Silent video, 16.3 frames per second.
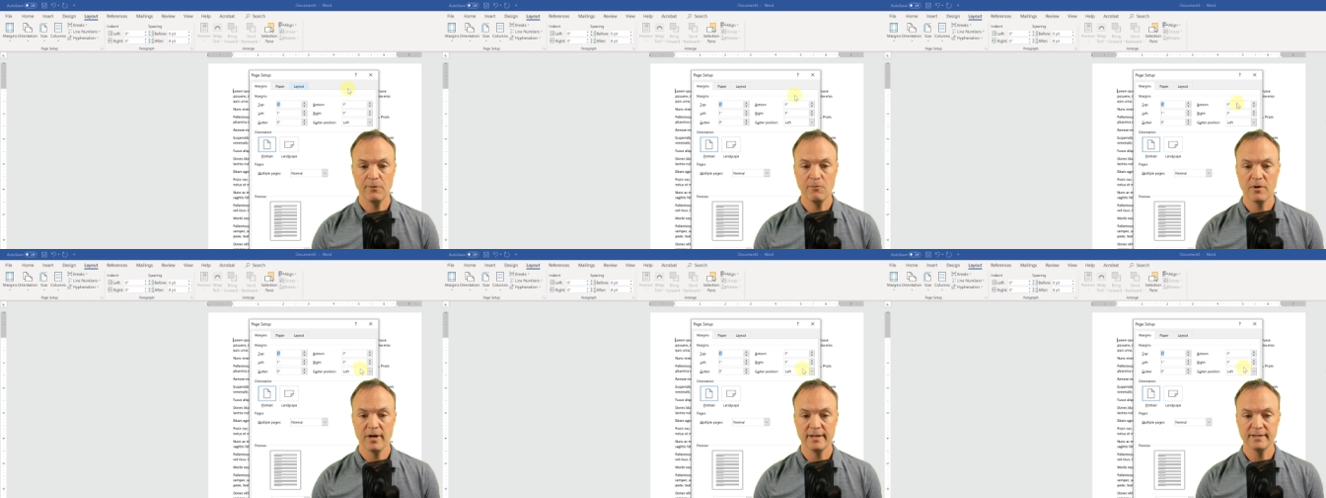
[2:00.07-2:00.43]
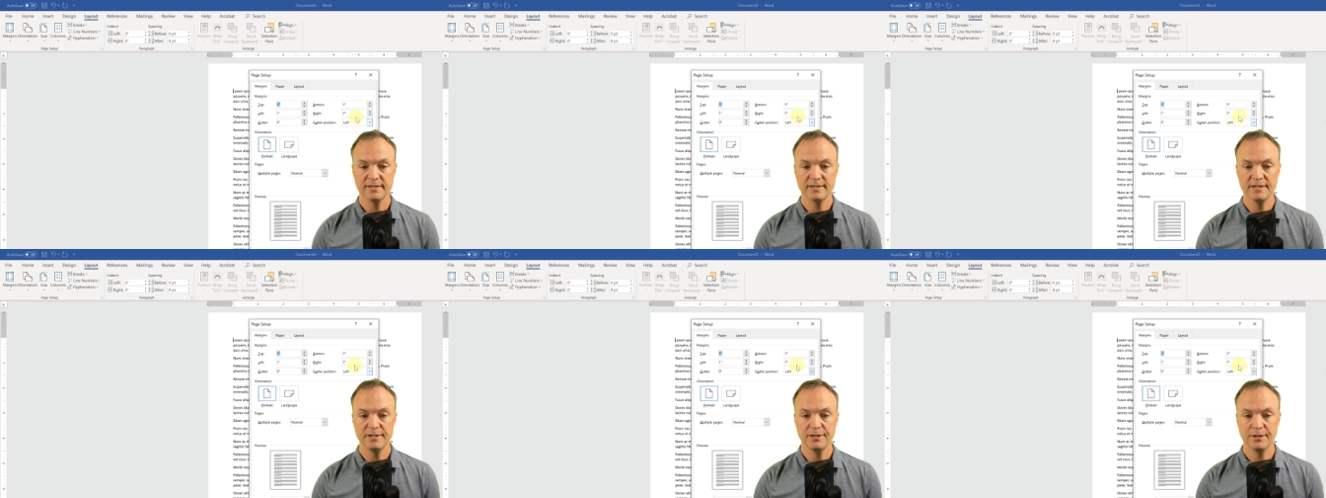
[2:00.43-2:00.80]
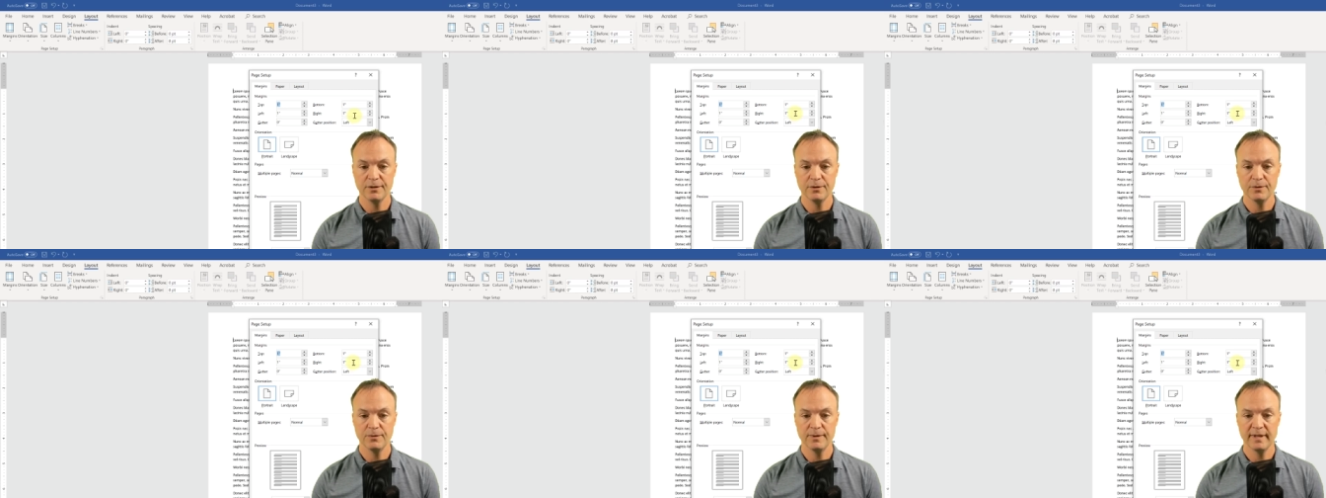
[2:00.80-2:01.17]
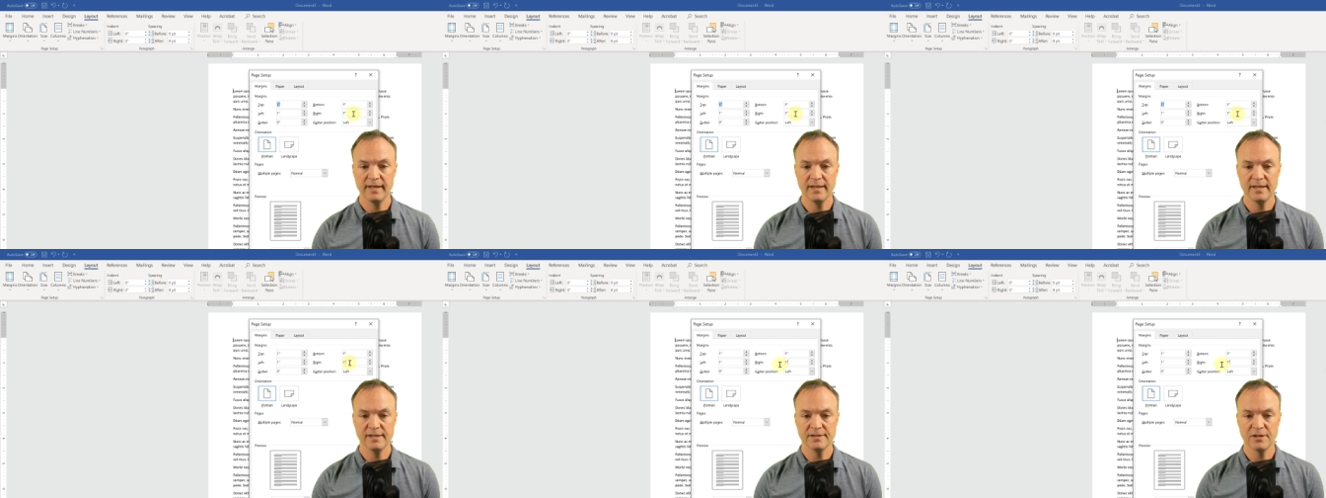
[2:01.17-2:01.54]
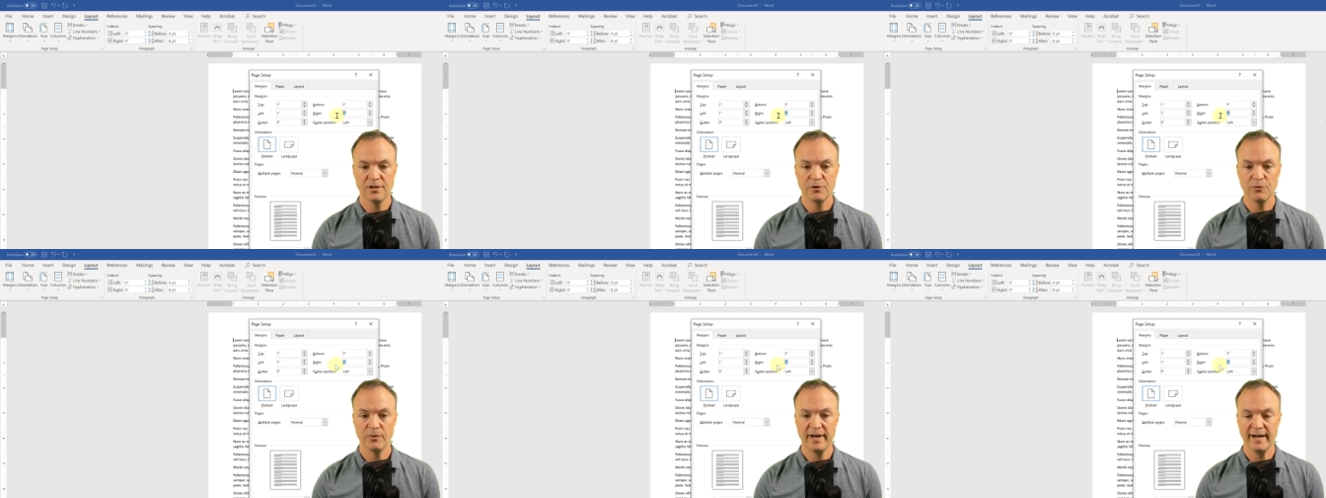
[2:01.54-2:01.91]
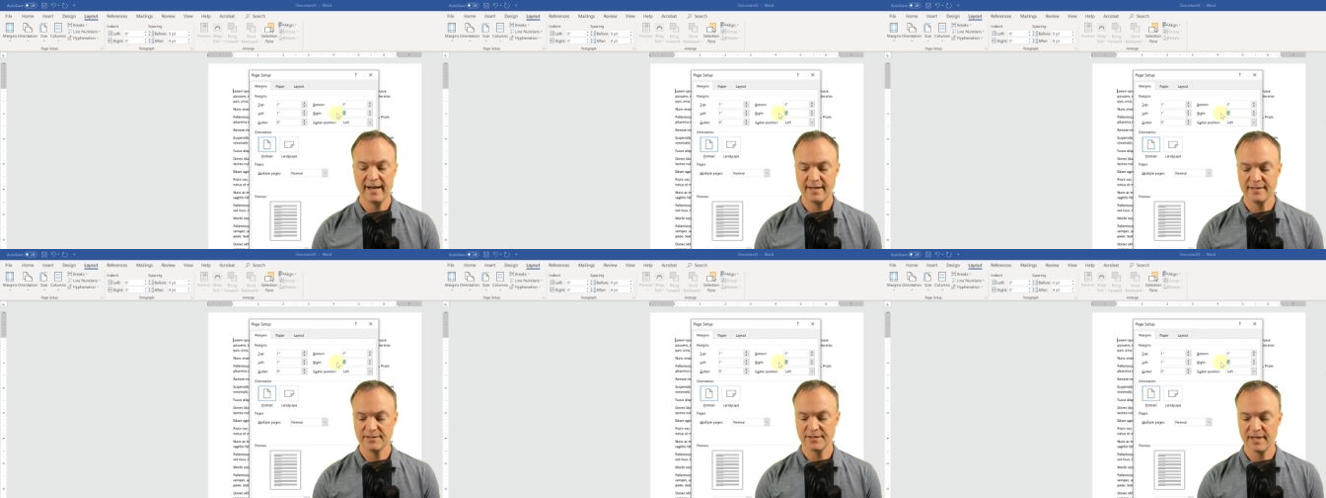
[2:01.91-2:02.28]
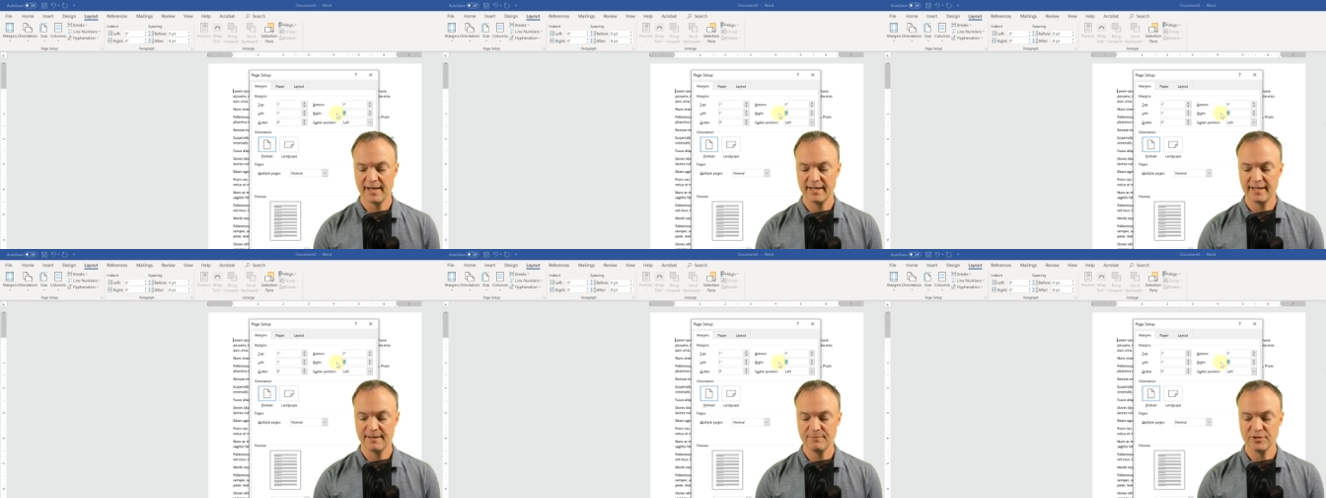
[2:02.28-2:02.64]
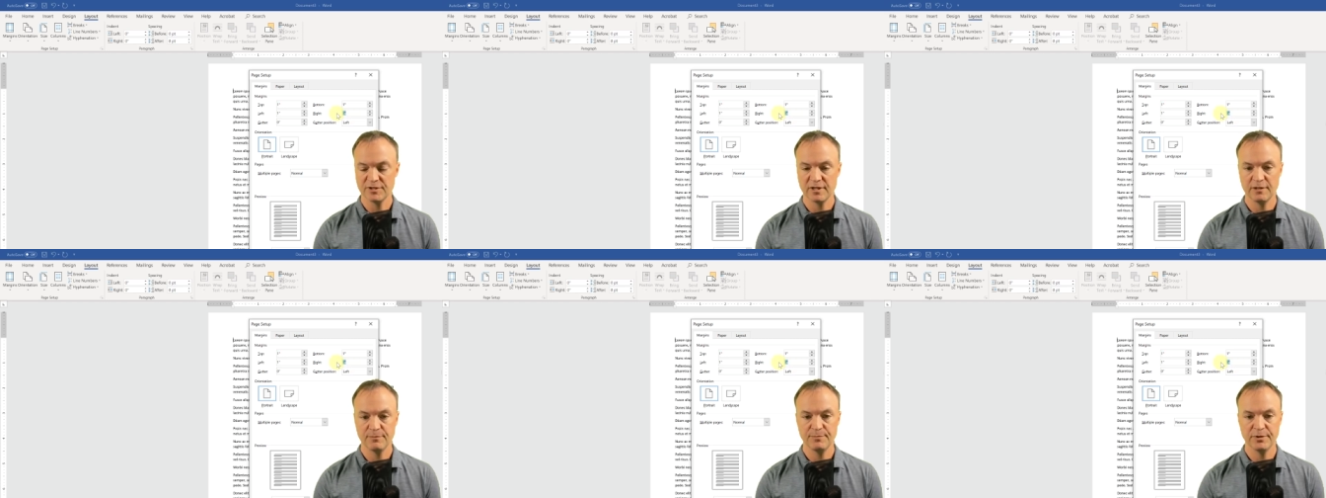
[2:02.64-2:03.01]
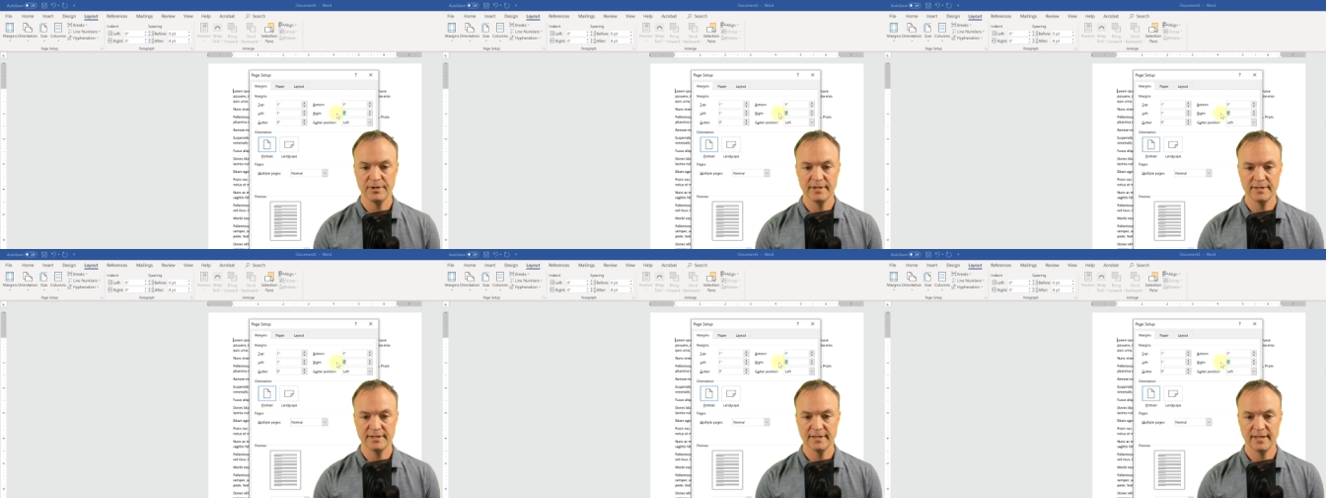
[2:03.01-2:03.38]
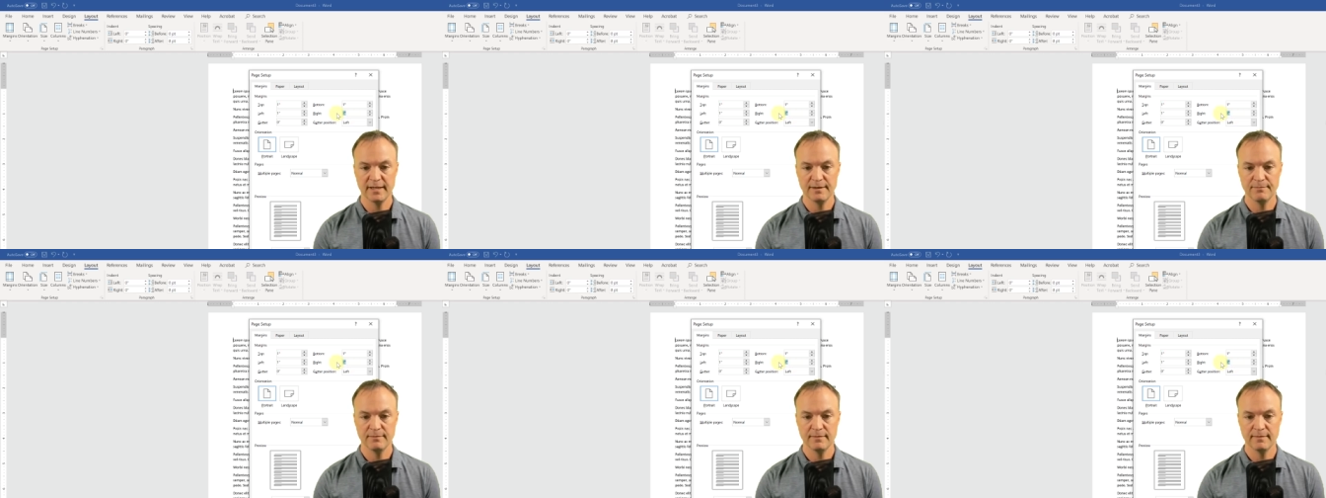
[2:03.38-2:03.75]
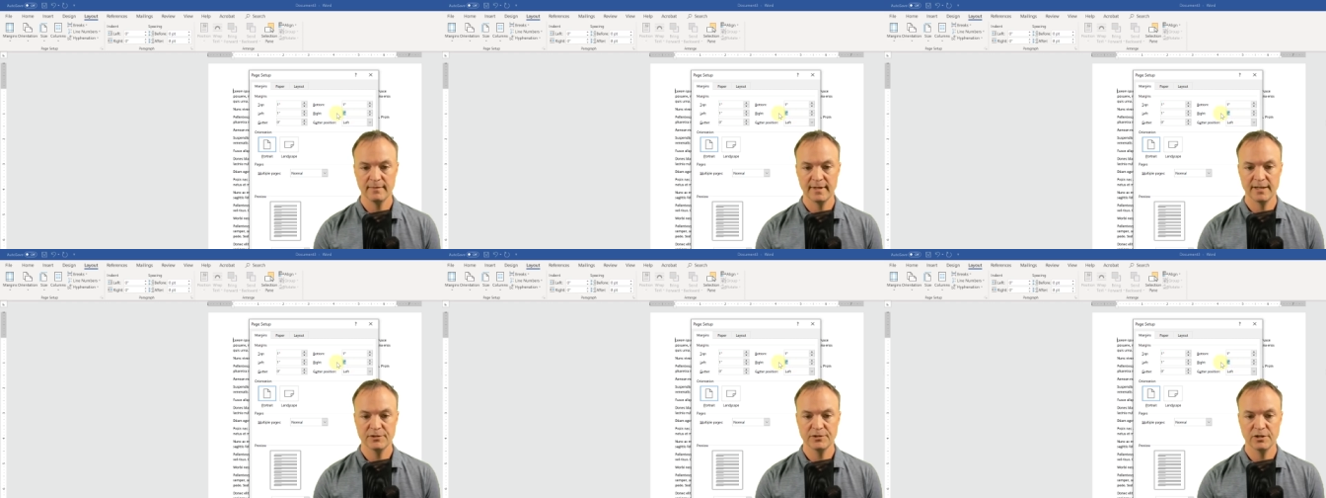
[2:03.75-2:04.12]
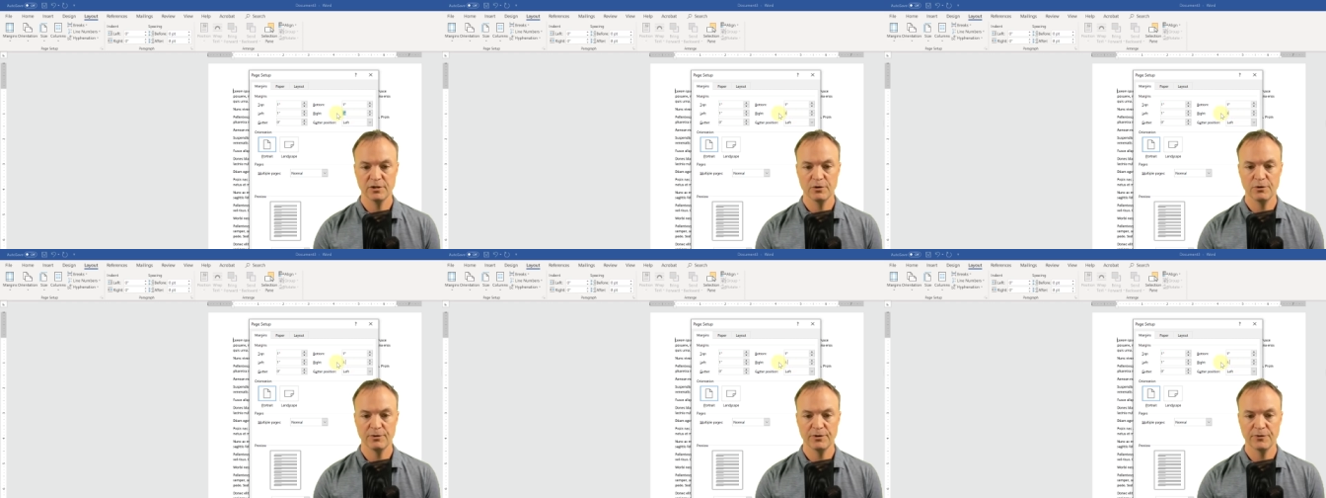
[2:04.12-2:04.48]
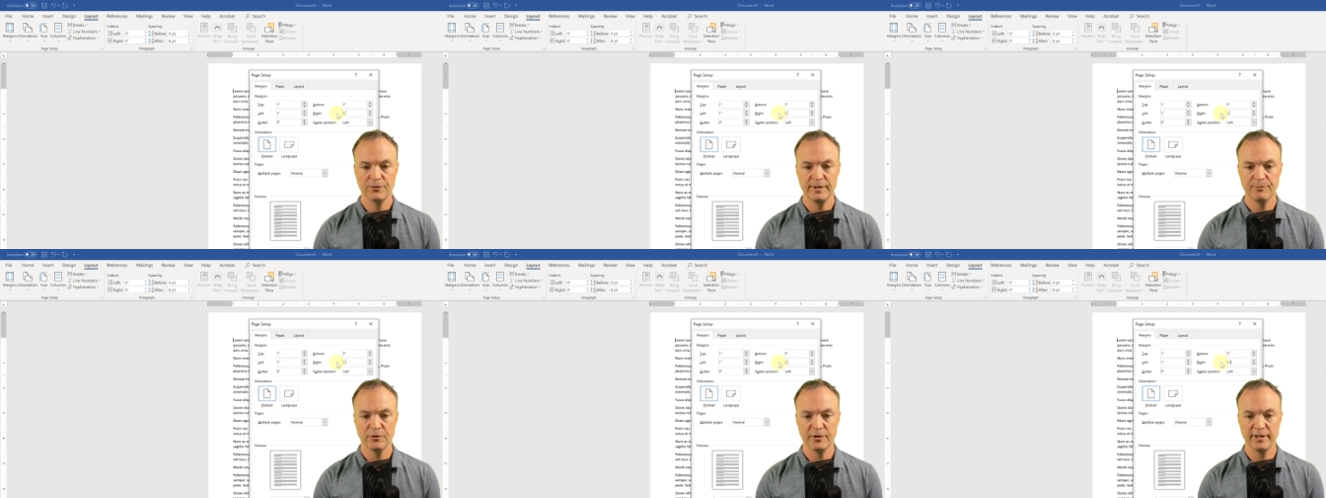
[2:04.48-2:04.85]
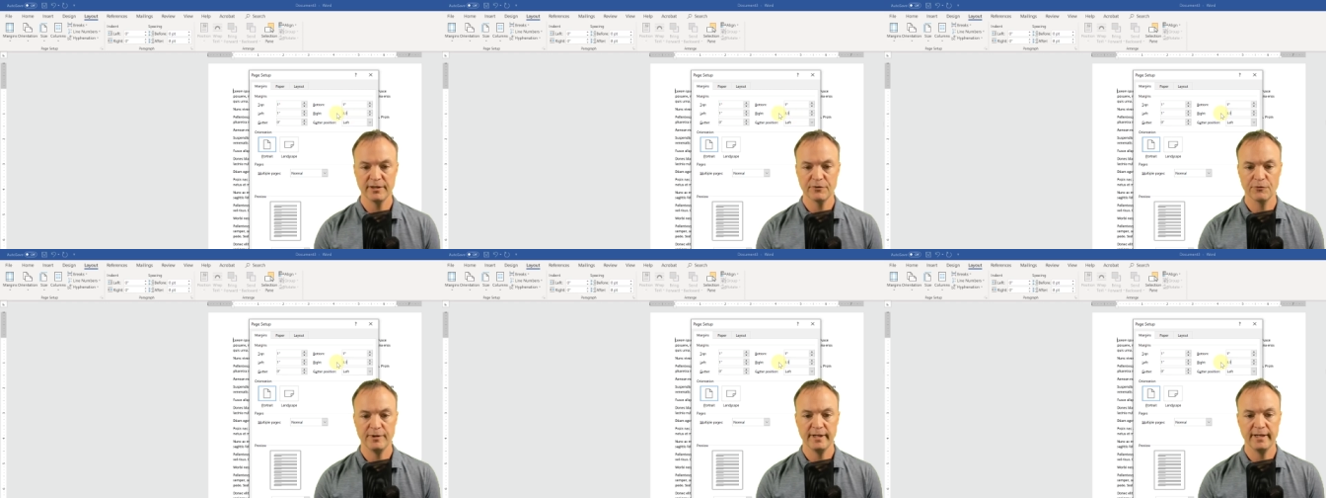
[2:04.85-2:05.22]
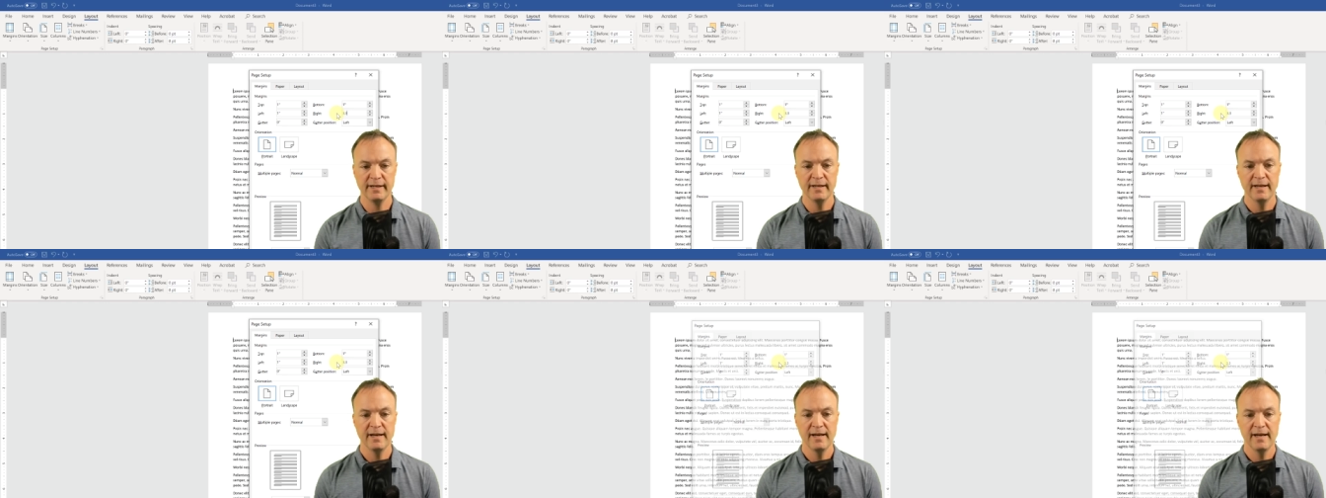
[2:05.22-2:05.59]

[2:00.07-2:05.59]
what I want to do is on the right hand side, I'm just going to put, actually I'll go 3.3.